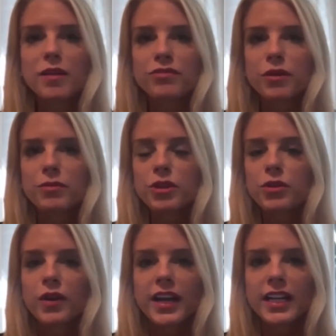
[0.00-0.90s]
from
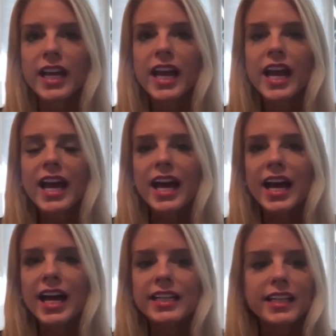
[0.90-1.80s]
Ukraine.
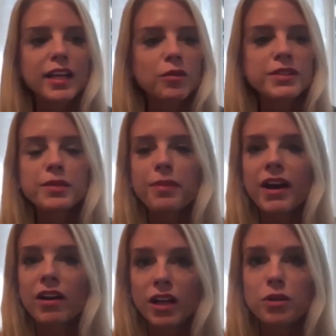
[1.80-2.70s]
And it was
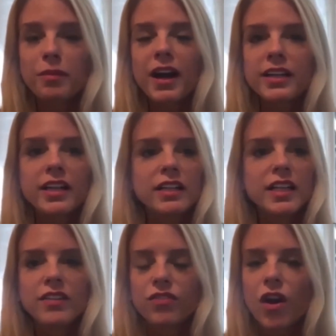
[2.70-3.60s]
about Hunter Biden. And
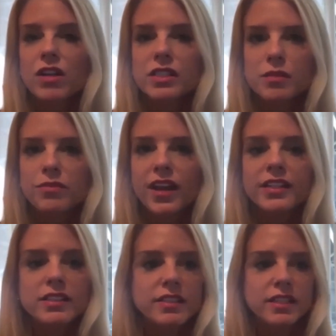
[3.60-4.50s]
he thought some
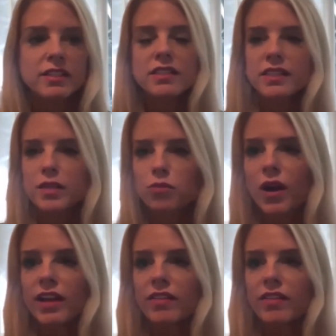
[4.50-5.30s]
things didn't seem right.